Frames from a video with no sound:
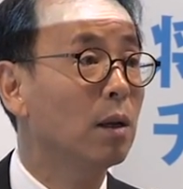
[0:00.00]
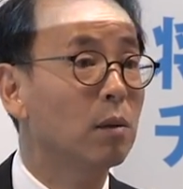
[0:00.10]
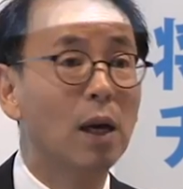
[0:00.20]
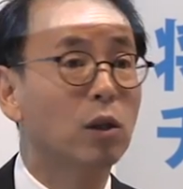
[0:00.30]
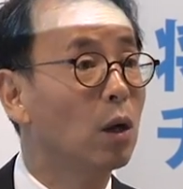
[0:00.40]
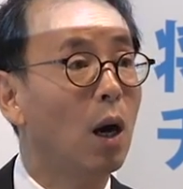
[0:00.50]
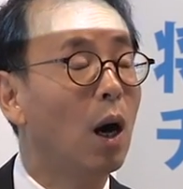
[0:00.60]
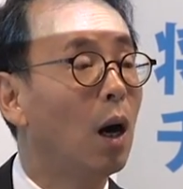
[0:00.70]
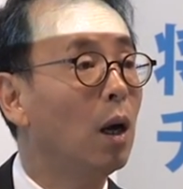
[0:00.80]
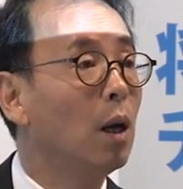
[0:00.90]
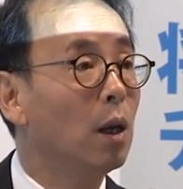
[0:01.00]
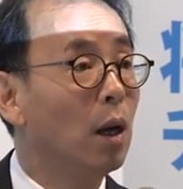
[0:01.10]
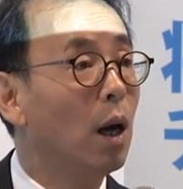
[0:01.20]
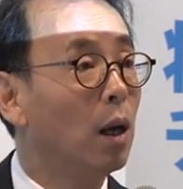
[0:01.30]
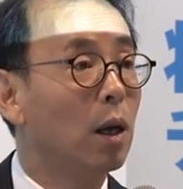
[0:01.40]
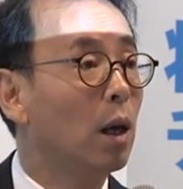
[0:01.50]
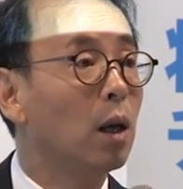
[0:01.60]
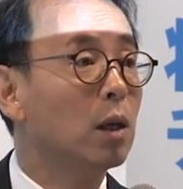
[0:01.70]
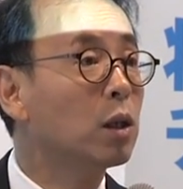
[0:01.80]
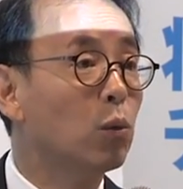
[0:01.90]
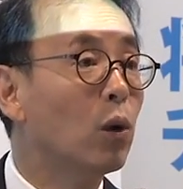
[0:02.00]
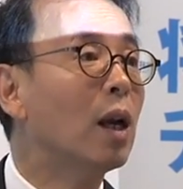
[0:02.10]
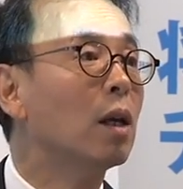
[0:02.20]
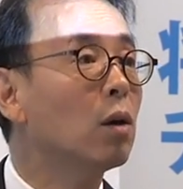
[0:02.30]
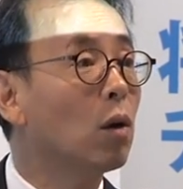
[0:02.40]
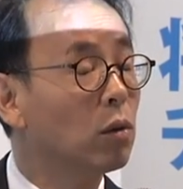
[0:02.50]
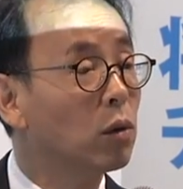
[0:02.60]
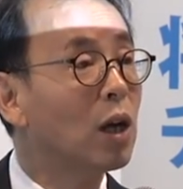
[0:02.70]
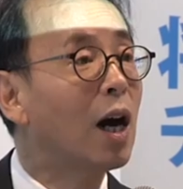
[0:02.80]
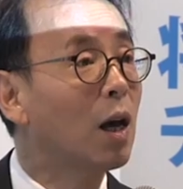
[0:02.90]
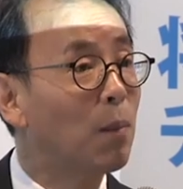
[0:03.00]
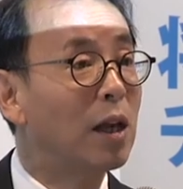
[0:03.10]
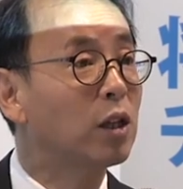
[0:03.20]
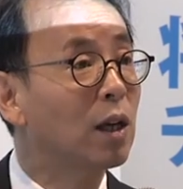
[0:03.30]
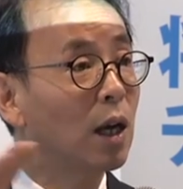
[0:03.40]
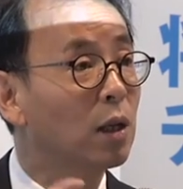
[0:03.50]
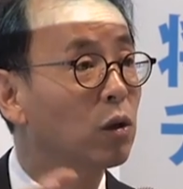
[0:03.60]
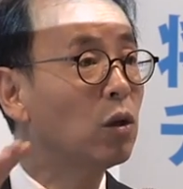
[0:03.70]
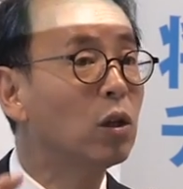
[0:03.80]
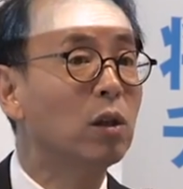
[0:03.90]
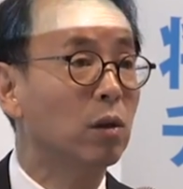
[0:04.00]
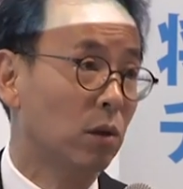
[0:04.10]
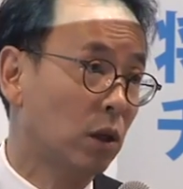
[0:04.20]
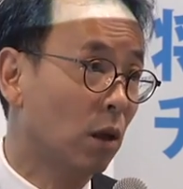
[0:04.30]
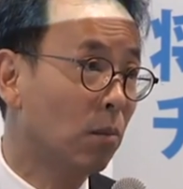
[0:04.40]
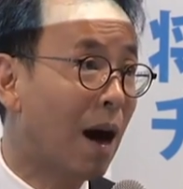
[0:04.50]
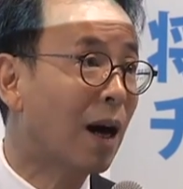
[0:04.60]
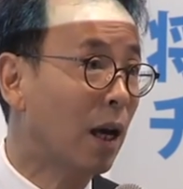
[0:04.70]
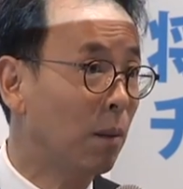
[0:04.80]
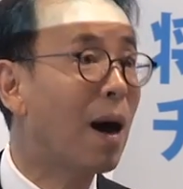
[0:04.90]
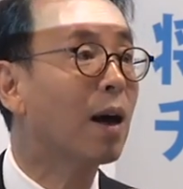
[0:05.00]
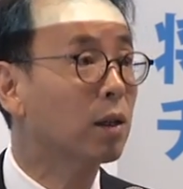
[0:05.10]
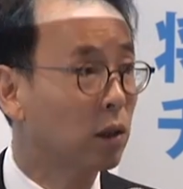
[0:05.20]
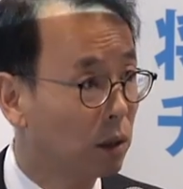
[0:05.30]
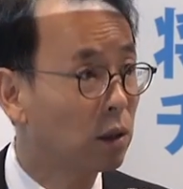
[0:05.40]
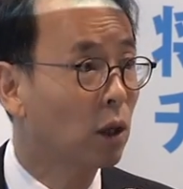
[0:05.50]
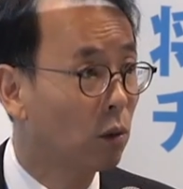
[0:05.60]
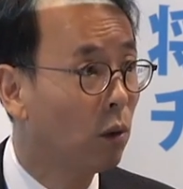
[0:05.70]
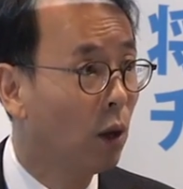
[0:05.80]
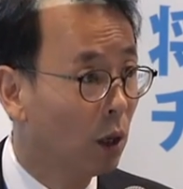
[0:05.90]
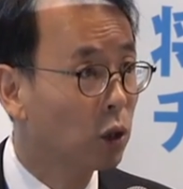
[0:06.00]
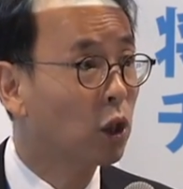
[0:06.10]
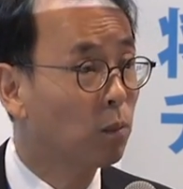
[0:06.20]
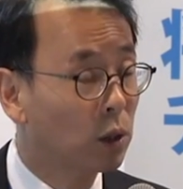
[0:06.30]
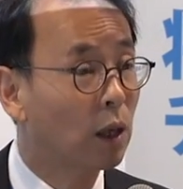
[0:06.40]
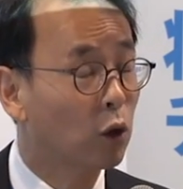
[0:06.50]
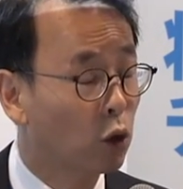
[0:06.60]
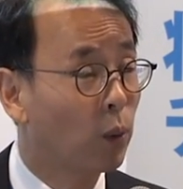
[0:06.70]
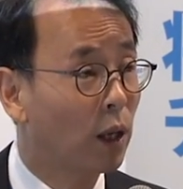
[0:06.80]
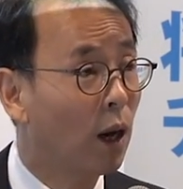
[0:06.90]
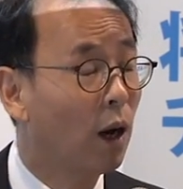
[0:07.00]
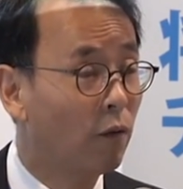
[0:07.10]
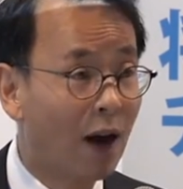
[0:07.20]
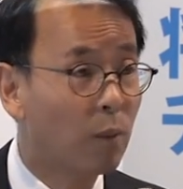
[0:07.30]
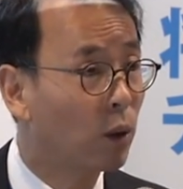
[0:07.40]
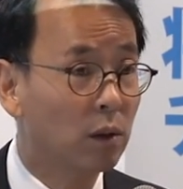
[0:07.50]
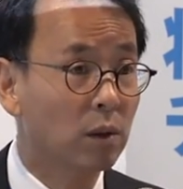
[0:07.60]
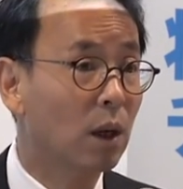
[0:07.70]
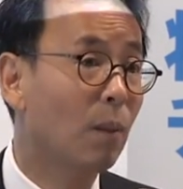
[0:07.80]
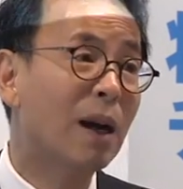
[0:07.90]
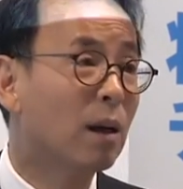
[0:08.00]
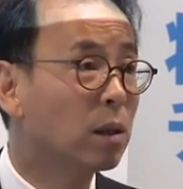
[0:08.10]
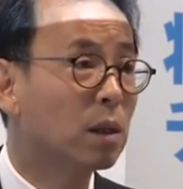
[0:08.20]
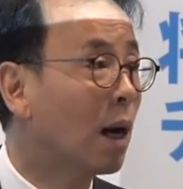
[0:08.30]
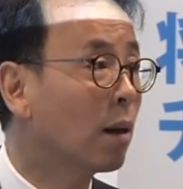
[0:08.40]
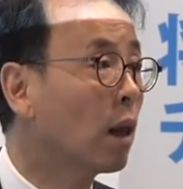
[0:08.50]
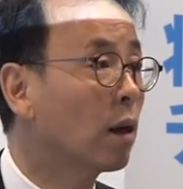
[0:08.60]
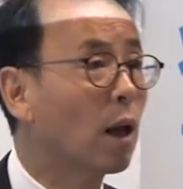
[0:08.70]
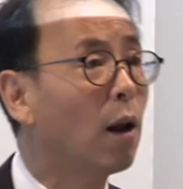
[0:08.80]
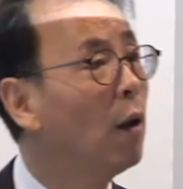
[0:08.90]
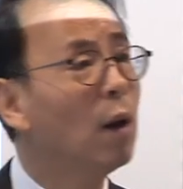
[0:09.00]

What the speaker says: There's it's really, you go to Shanghai, Beijing, and Shenzhen, you see markets still seem to be vibrant. But I think that